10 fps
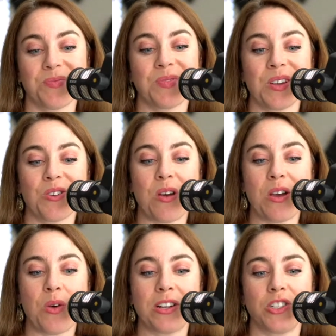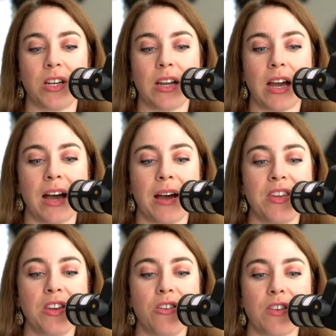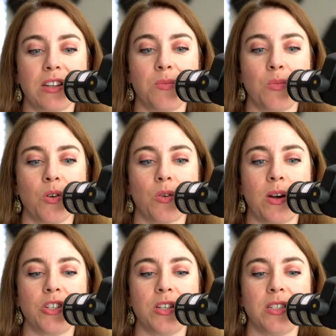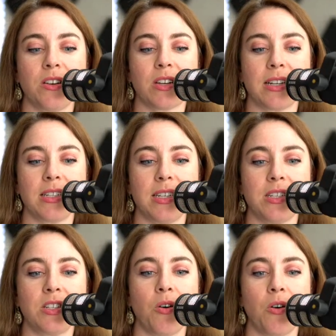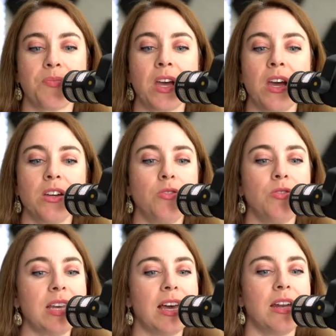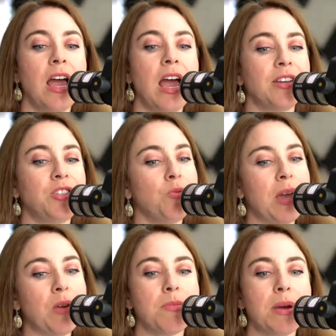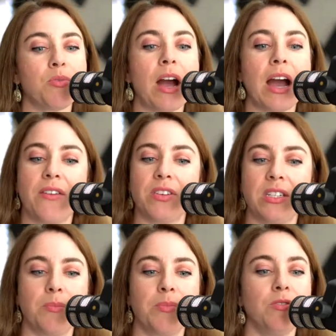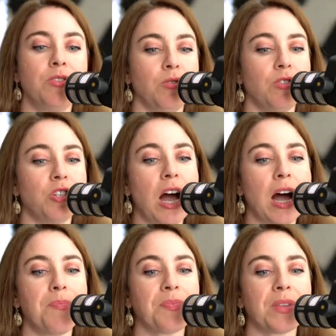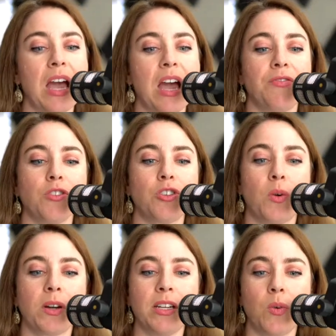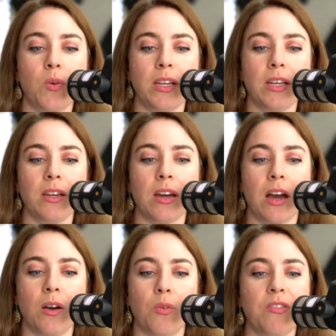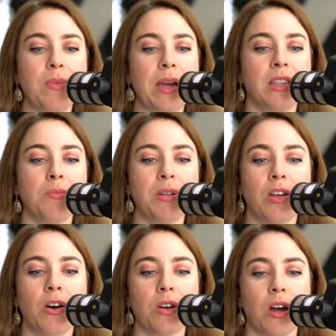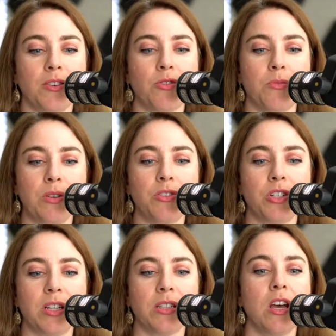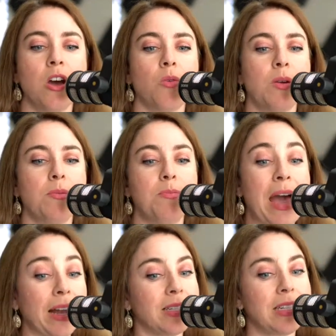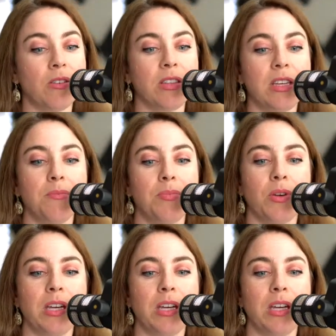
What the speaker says: Great question. I think you've got some more questions here, Kathy. So you said, as you may remember, I have a W-2 job. And for 2020, we've made the below contributions. We maxed out the employee